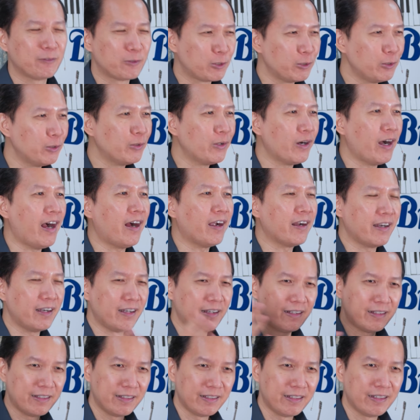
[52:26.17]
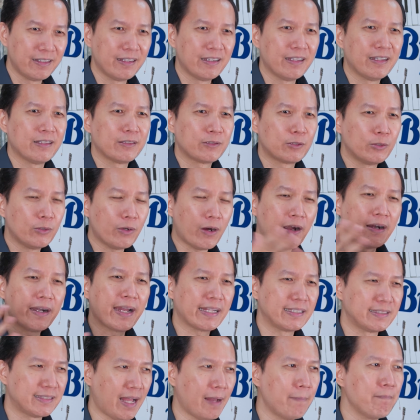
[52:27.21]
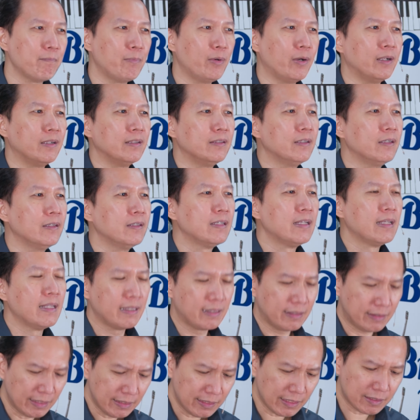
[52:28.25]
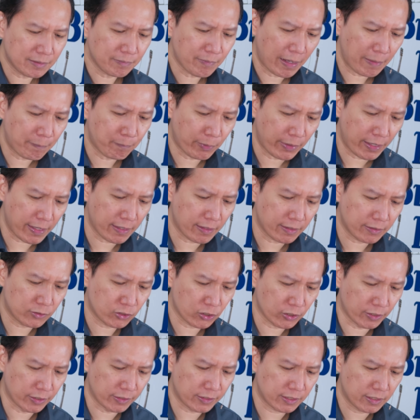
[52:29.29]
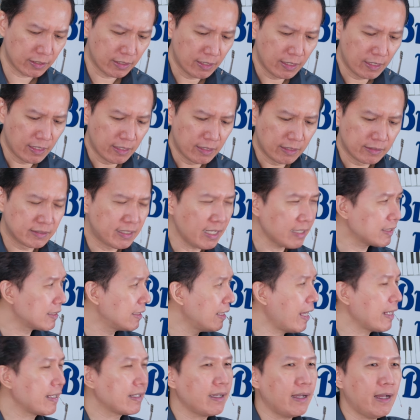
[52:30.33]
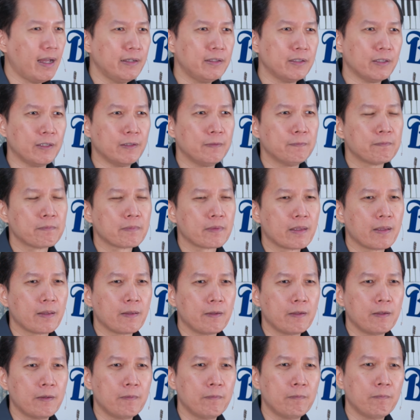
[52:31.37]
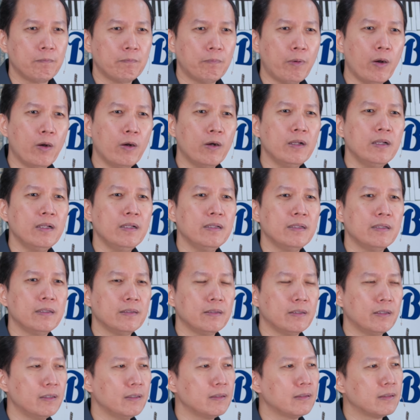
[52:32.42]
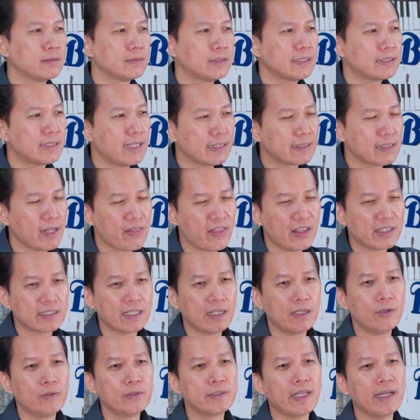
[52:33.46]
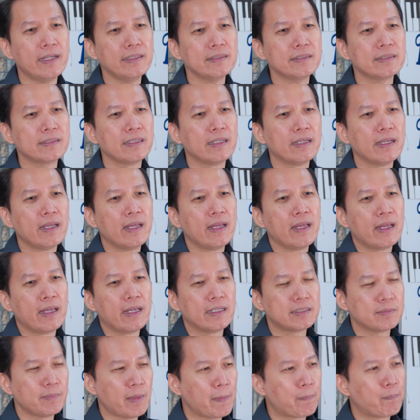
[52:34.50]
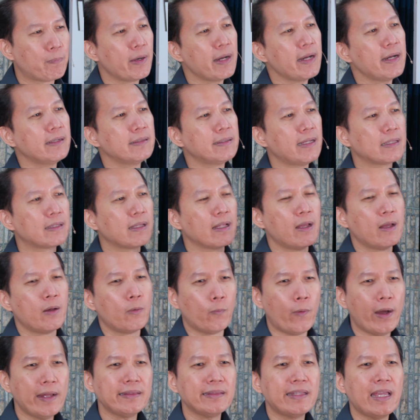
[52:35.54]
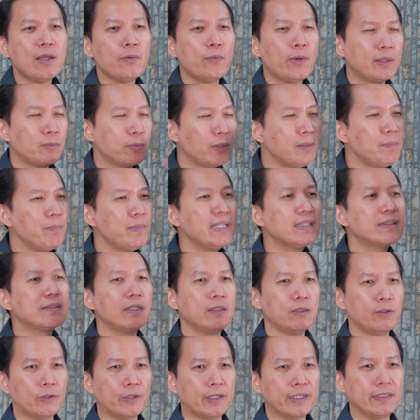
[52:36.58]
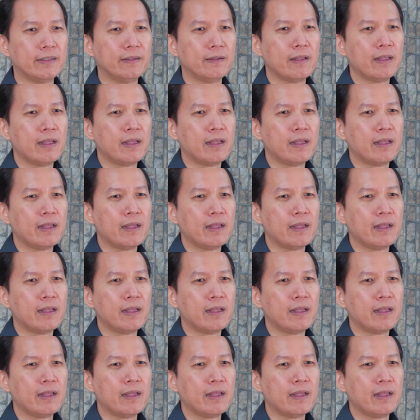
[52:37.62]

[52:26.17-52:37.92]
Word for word: Through our, through our example, no? This is my prayer, church. Just like, ano, Paul, no? Just like the Thessalonians, it's my prayer that one day when we meet the Lord,